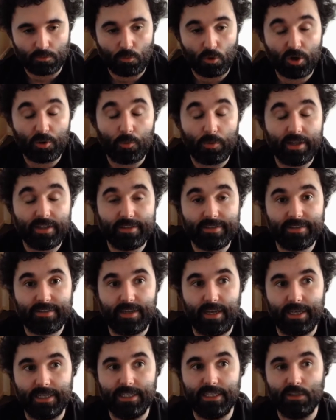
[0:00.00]
What I will
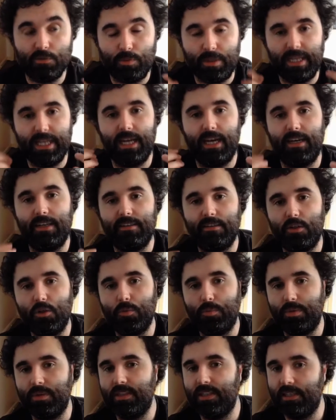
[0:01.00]
say is when the eyes
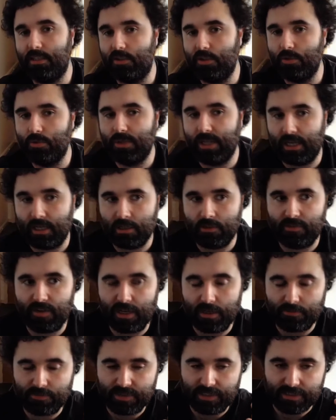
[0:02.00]
open, they do kind of
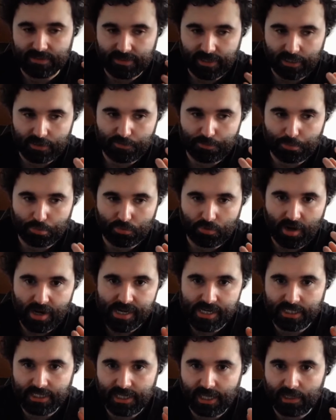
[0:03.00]
have this kind of
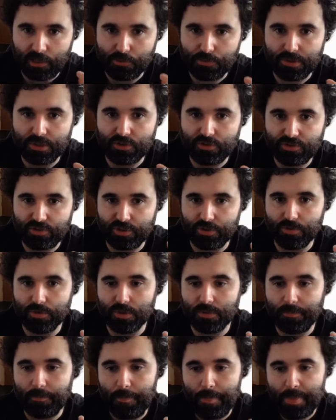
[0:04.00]
bright yellowness to them.